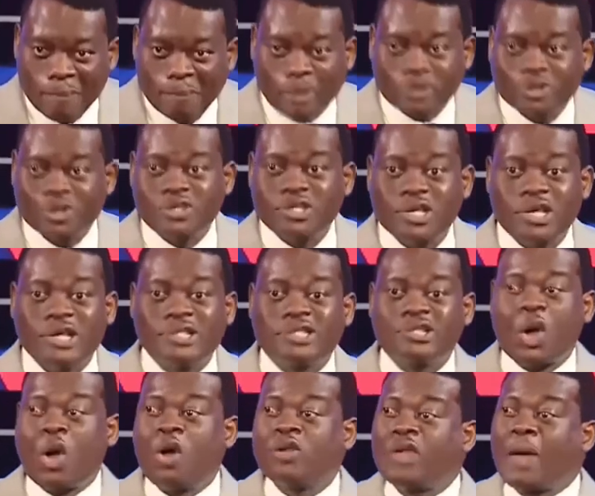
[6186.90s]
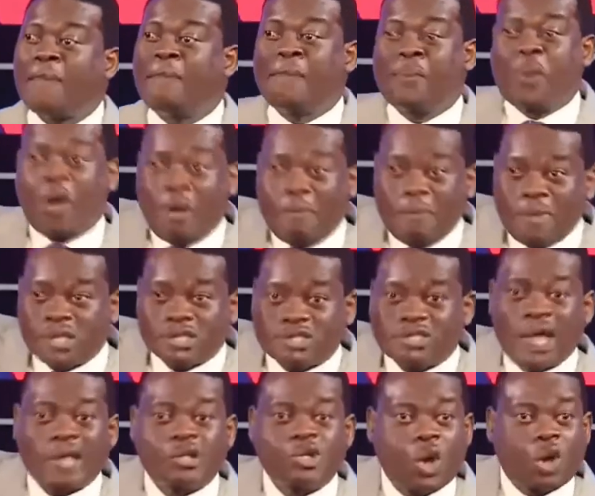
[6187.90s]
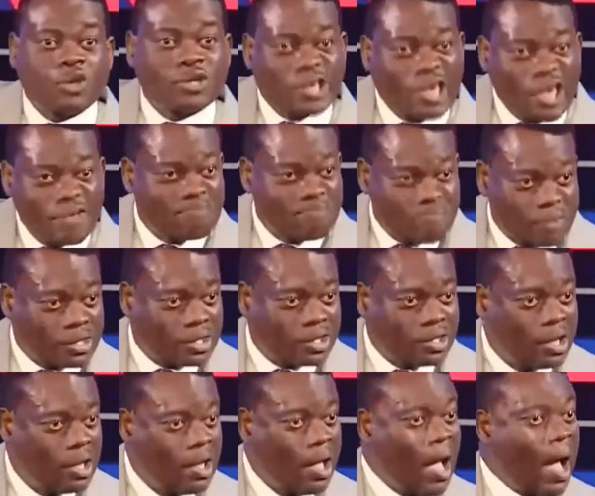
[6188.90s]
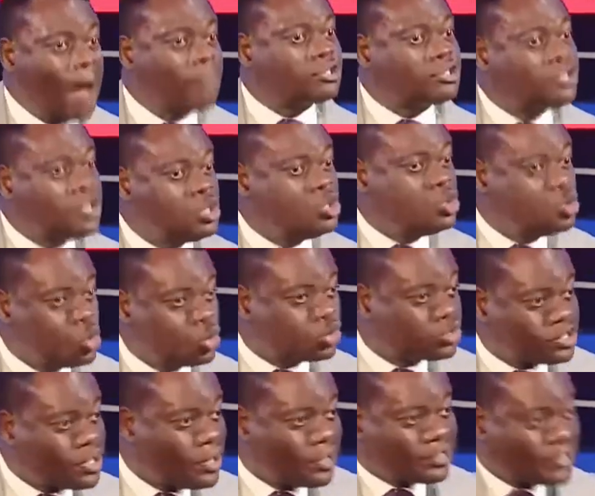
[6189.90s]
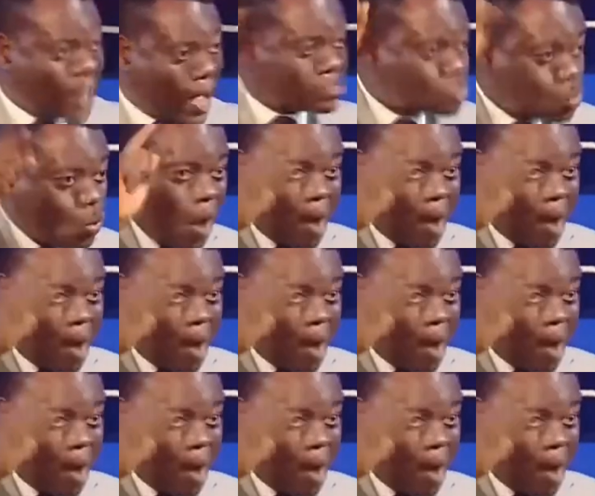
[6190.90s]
But you see, it's on the promise that God gave me. I'm still using that